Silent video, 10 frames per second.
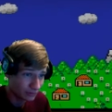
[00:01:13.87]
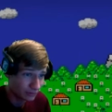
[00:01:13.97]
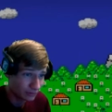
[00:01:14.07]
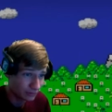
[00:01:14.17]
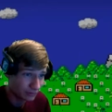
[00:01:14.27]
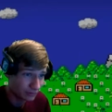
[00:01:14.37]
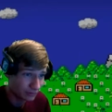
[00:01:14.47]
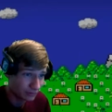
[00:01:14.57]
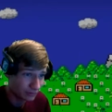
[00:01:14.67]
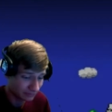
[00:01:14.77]
What are we doing?
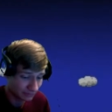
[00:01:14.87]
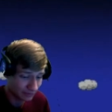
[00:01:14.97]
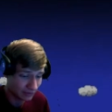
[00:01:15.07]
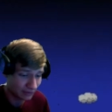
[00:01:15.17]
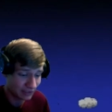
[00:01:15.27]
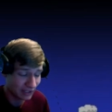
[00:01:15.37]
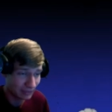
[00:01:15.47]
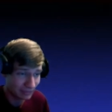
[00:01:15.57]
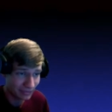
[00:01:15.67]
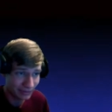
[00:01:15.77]
We're going
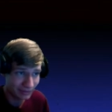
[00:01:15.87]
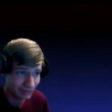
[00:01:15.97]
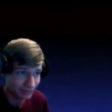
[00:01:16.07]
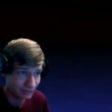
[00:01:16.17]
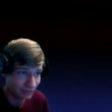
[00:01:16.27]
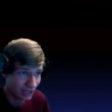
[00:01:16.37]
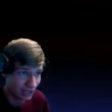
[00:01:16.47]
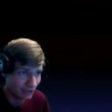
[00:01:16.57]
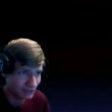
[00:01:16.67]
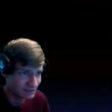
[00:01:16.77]
up.
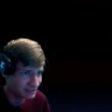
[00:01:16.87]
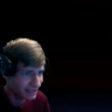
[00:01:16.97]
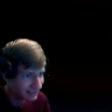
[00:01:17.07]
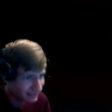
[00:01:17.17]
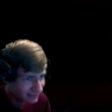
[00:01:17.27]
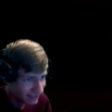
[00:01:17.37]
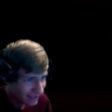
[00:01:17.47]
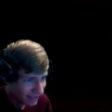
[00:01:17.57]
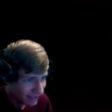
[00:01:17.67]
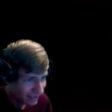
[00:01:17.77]
Is that?
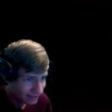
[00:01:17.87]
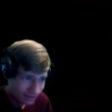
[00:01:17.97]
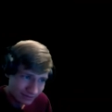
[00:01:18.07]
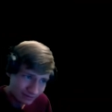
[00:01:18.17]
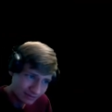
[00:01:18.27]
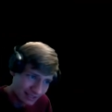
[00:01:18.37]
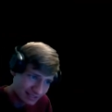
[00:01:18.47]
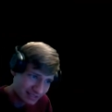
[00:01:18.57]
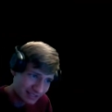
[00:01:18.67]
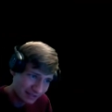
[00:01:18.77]

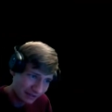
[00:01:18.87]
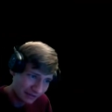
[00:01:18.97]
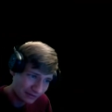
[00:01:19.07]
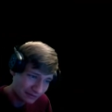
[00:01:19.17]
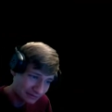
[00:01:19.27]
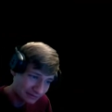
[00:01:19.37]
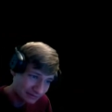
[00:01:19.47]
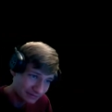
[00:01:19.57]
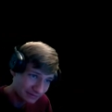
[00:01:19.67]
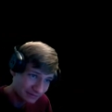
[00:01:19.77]
That's King
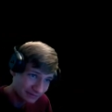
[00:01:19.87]
Kong.